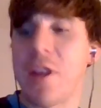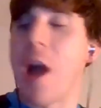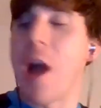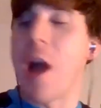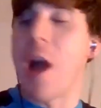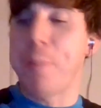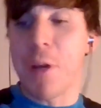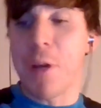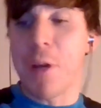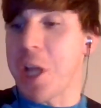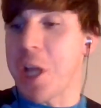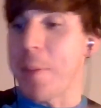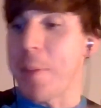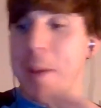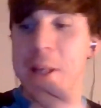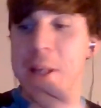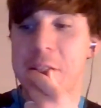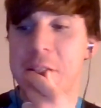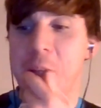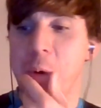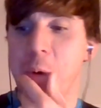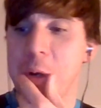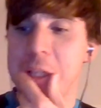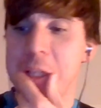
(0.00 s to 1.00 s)
Yeah, I appreciate being
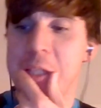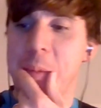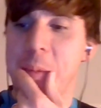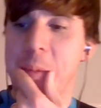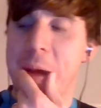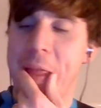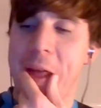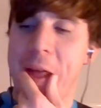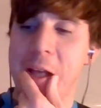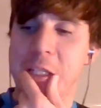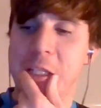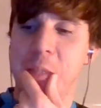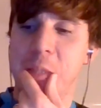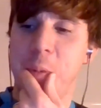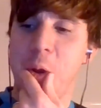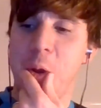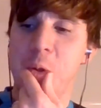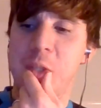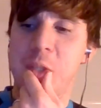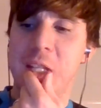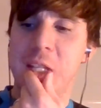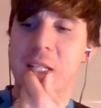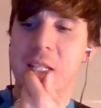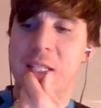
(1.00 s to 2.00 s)
so honest about that. I
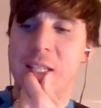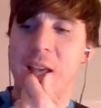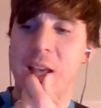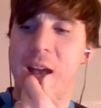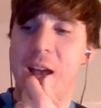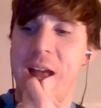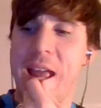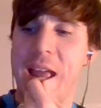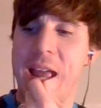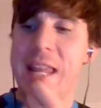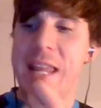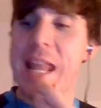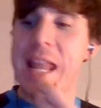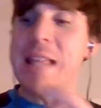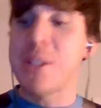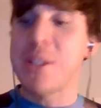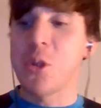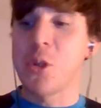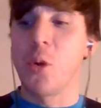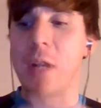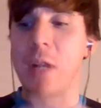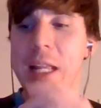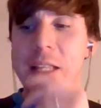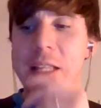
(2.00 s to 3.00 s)
suppose it then
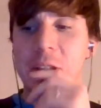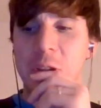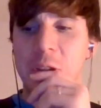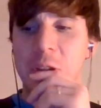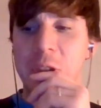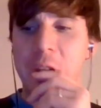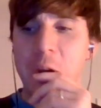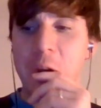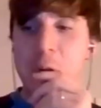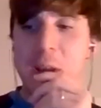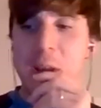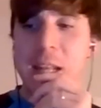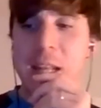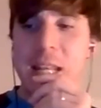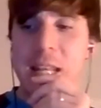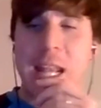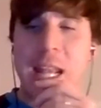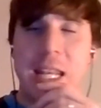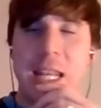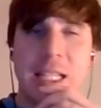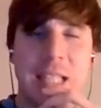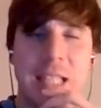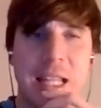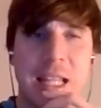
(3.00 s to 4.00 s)
sort of leads on though
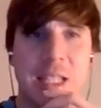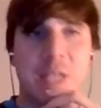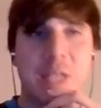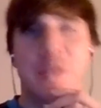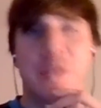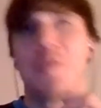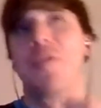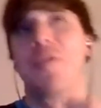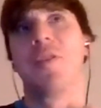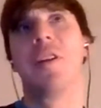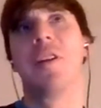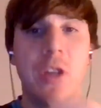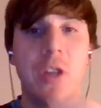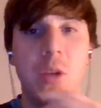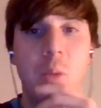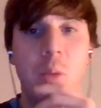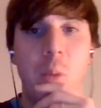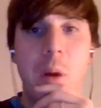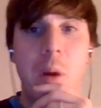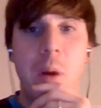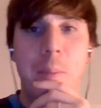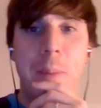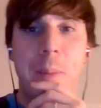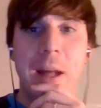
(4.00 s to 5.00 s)
in the sense of you
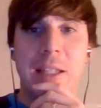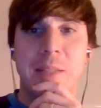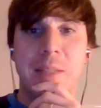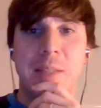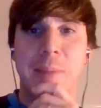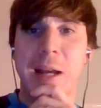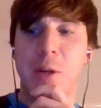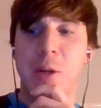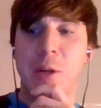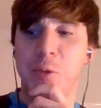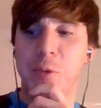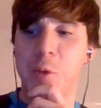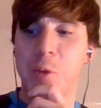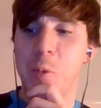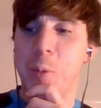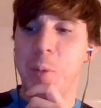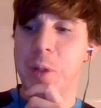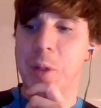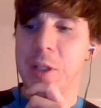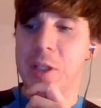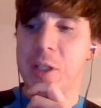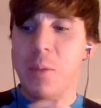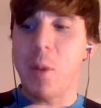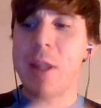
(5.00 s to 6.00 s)
went back to Macclesfield,
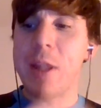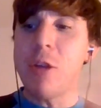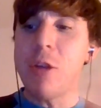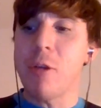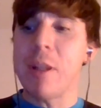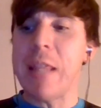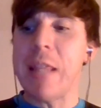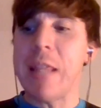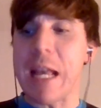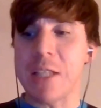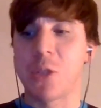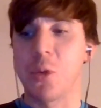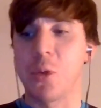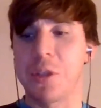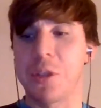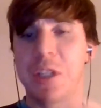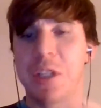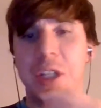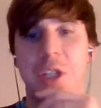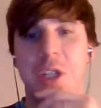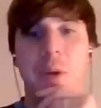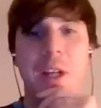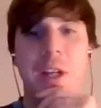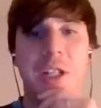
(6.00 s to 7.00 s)
but when you're in that sort of
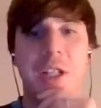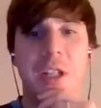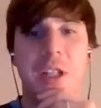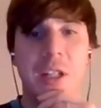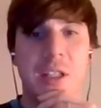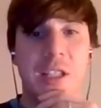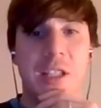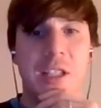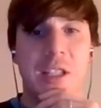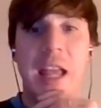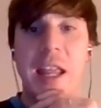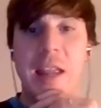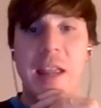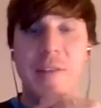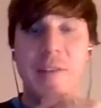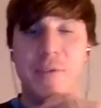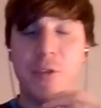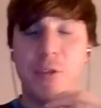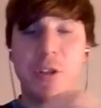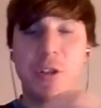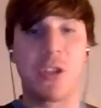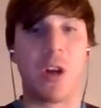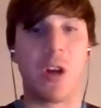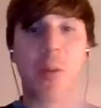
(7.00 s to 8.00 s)
situation, say
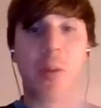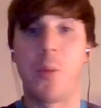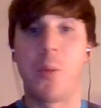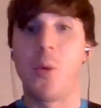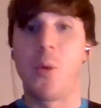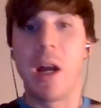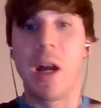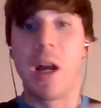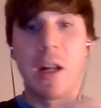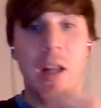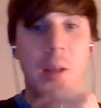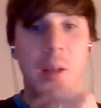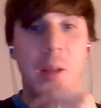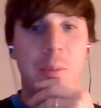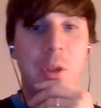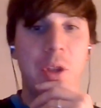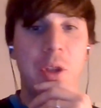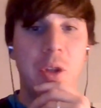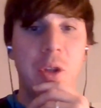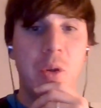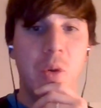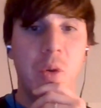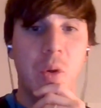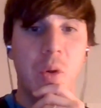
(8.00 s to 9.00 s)
for example at a club
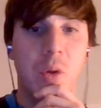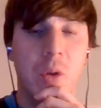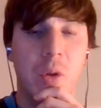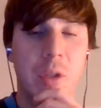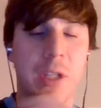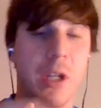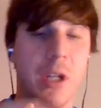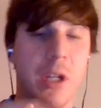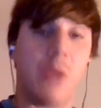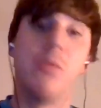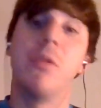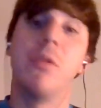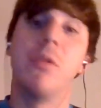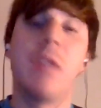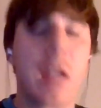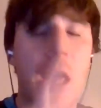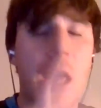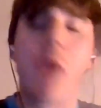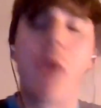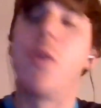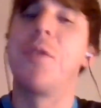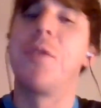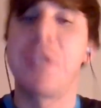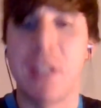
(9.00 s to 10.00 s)
that you're,
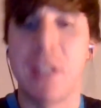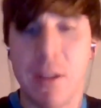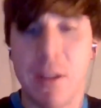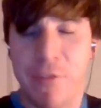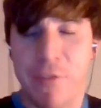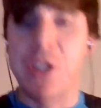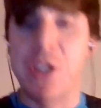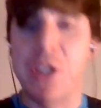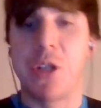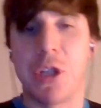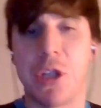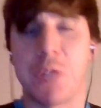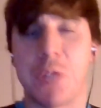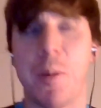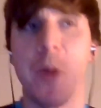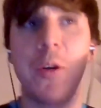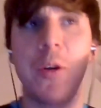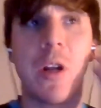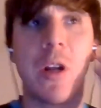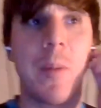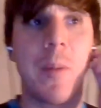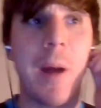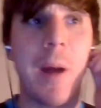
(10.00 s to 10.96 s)
and obviously the things you've spoken